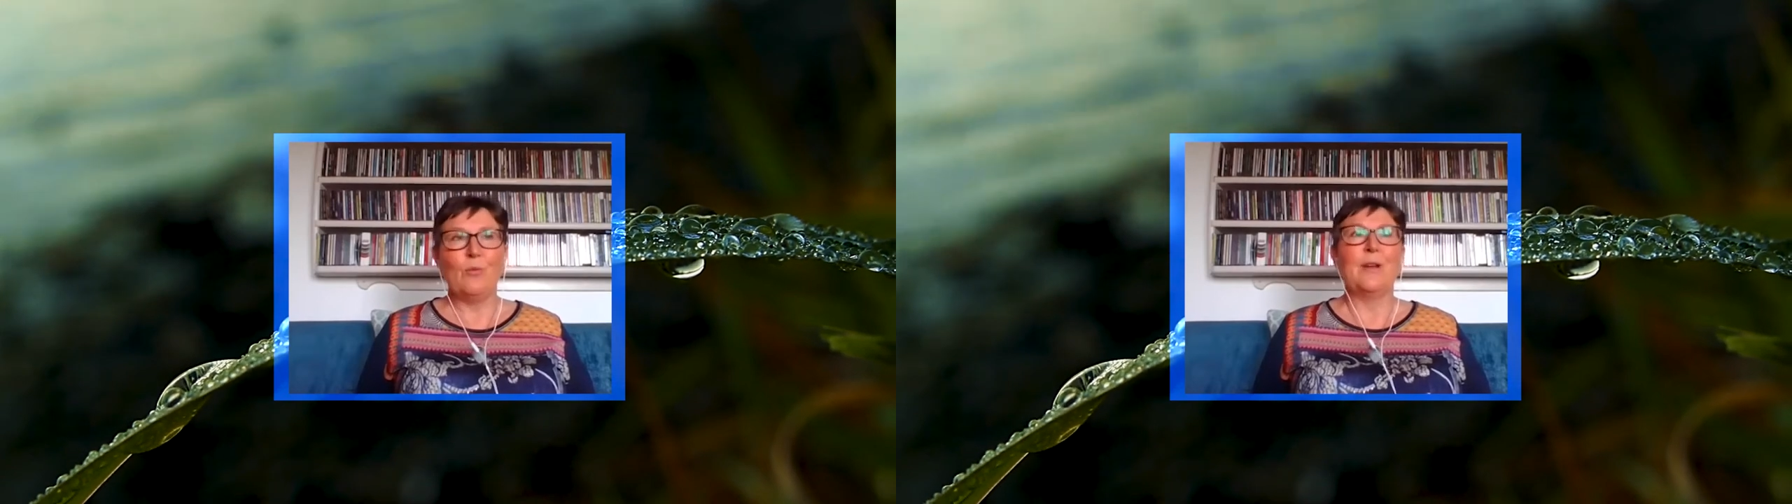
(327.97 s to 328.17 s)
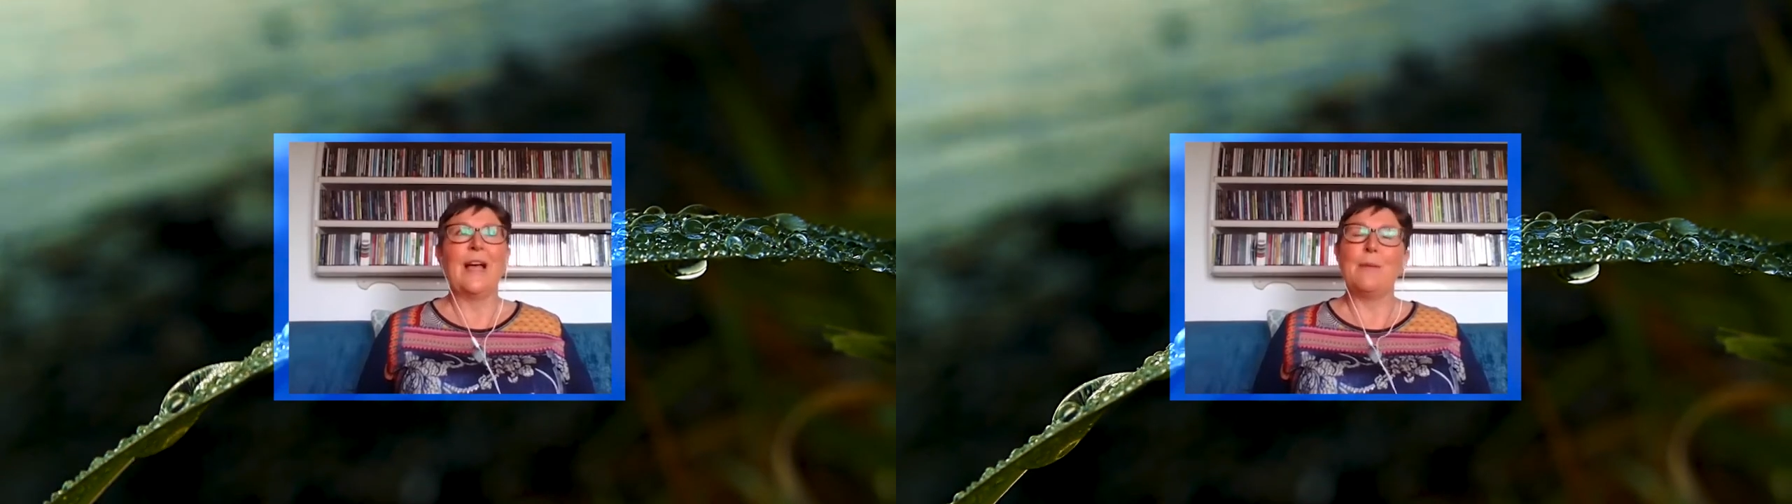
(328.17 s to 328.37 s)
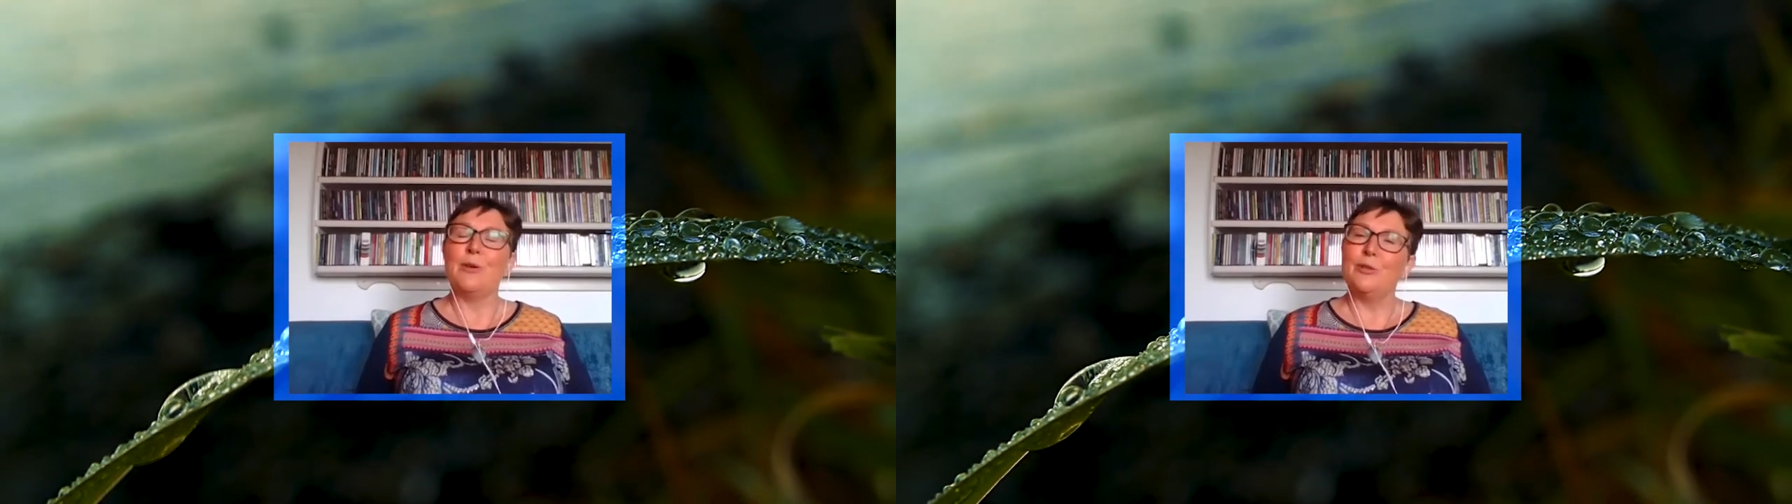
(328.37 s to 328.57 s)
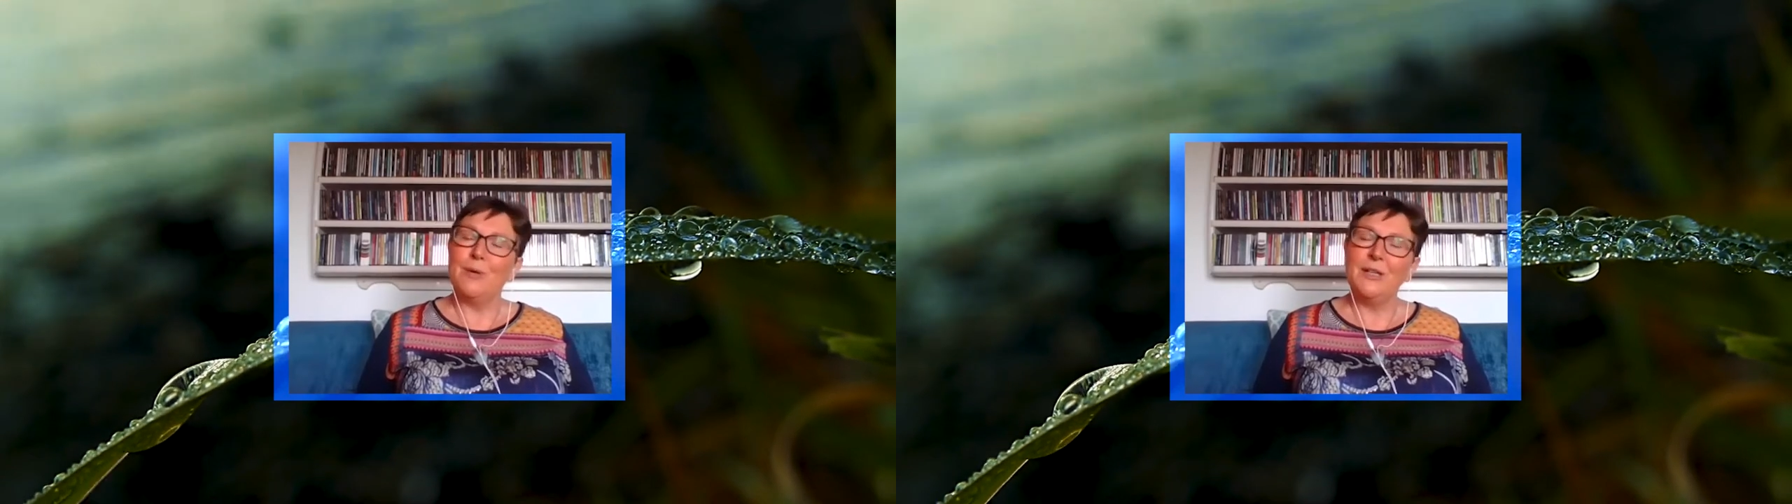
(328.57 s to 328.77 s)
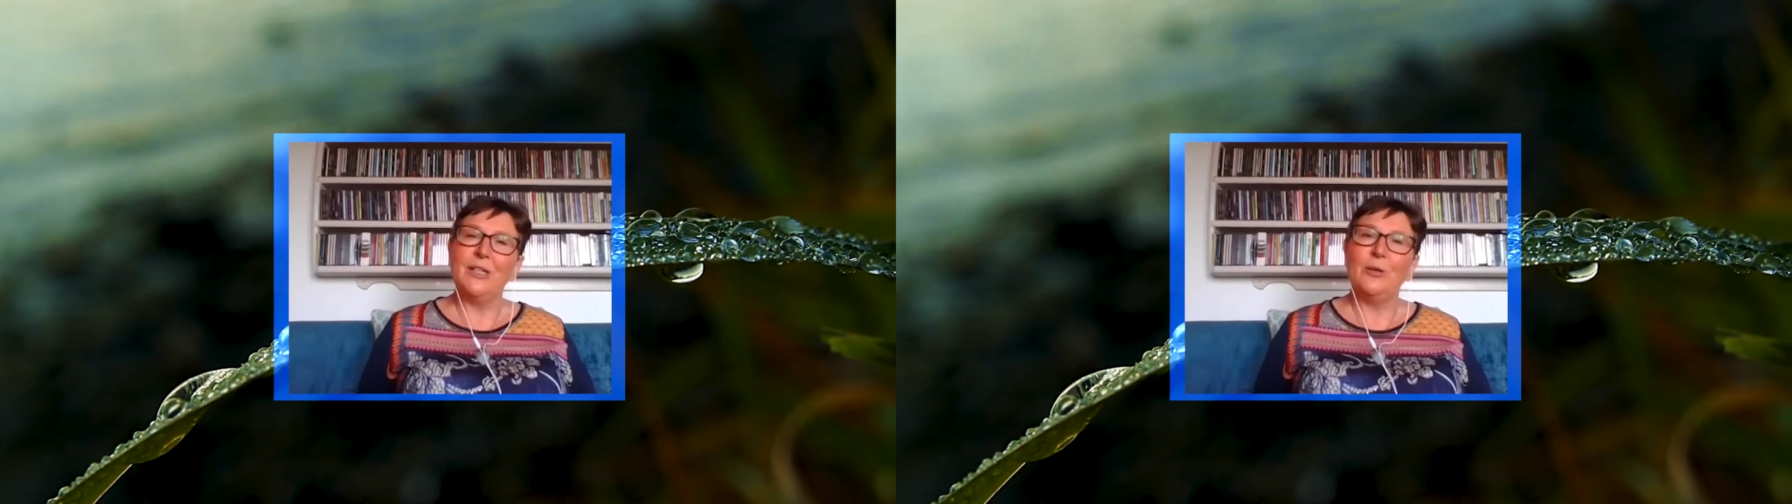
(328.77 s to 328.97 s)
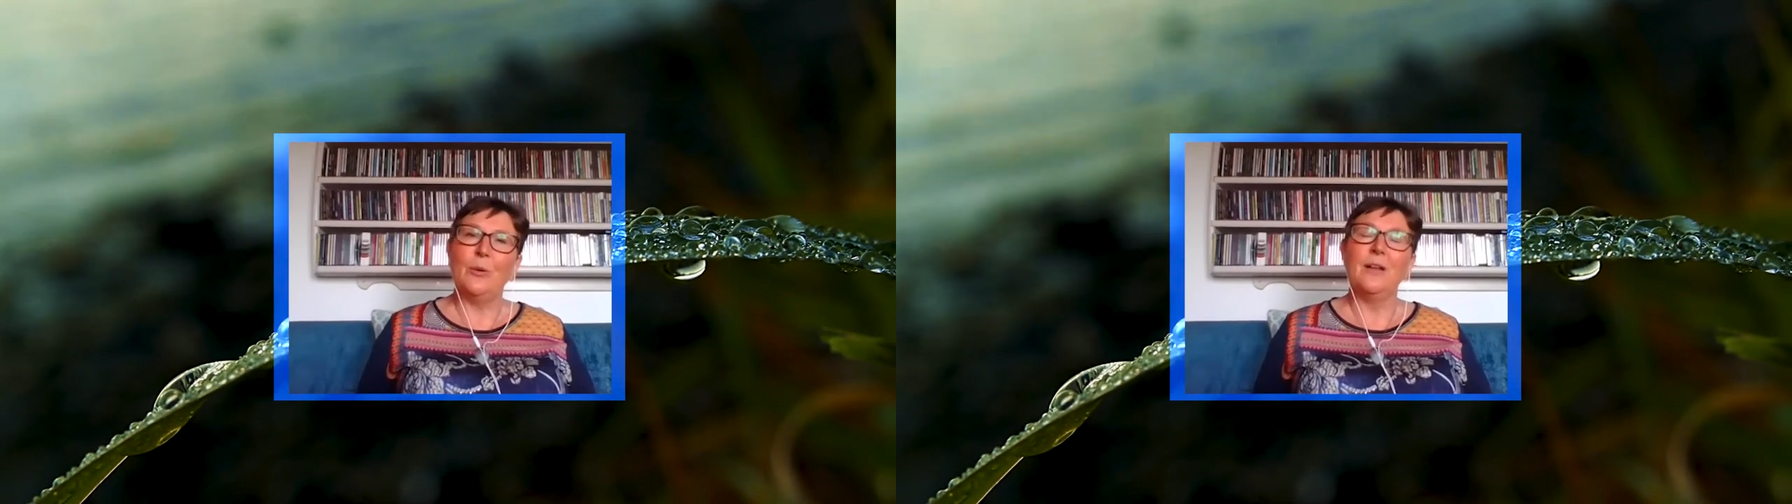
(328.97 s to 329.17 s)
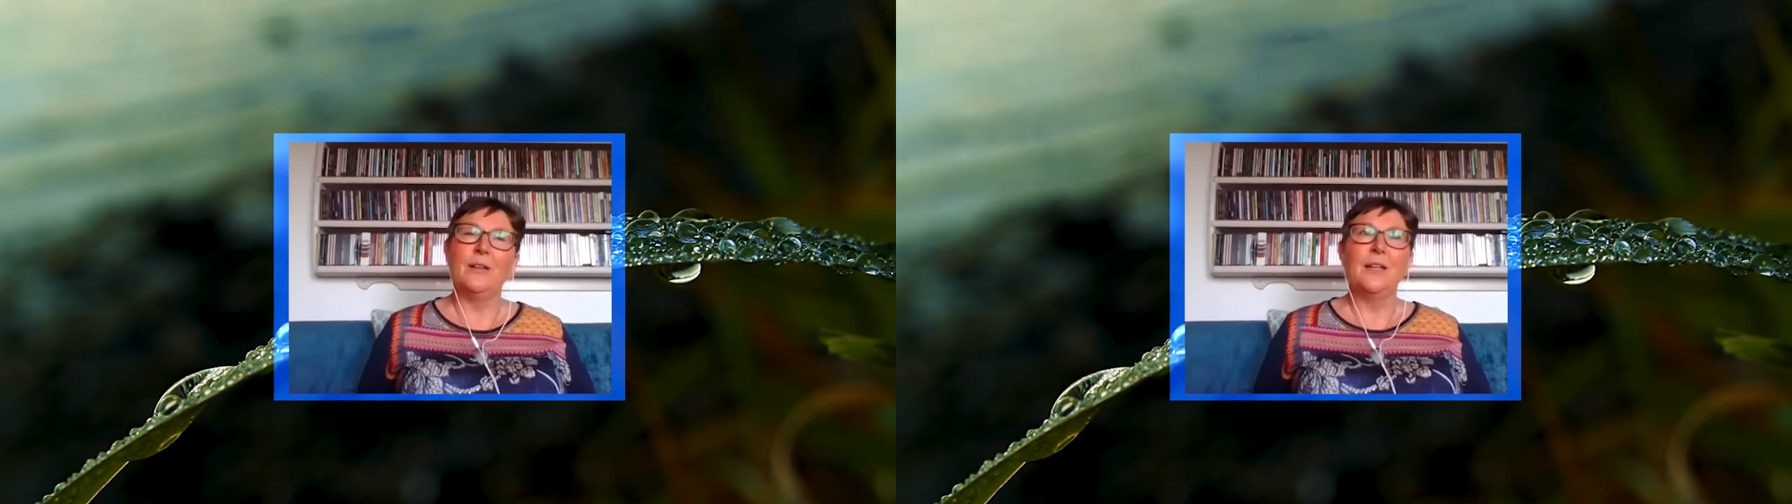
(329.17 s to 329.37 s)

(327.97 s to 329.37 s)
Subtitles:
how much money you earn.